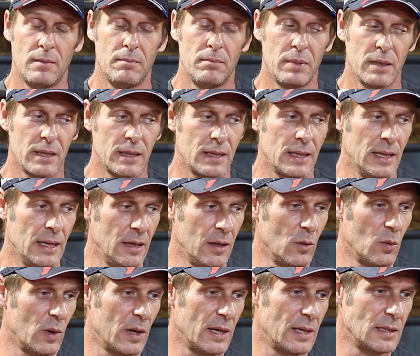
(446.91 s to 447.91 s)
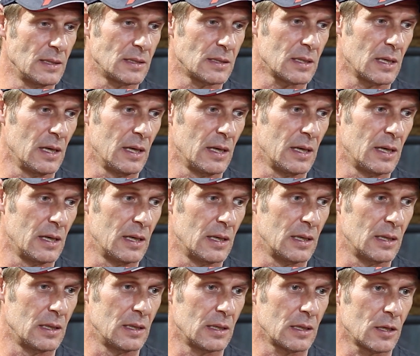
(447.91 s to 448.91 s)
But anyways,
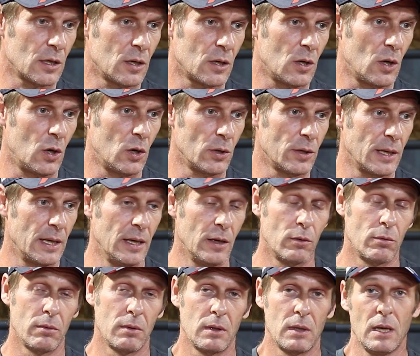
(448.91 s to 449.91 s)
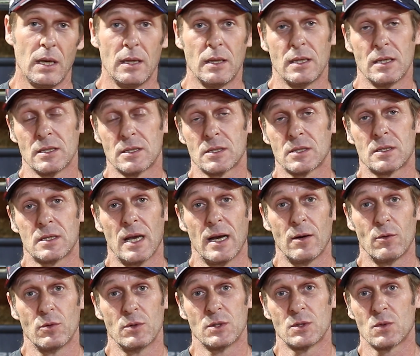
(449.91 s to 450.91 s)
called in this,
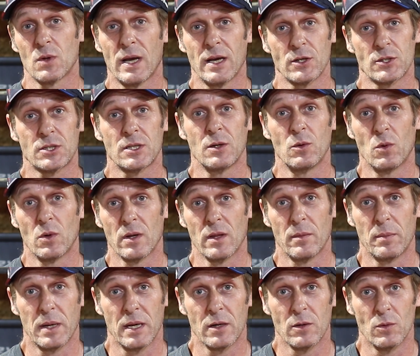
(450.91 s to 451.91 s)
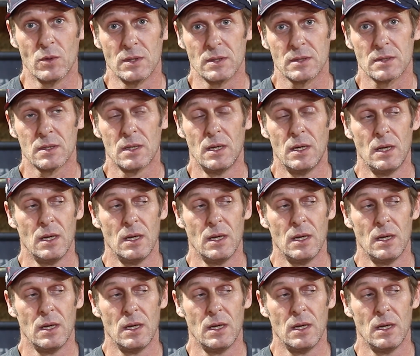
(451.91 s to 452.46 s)
that was actually one of the better ones.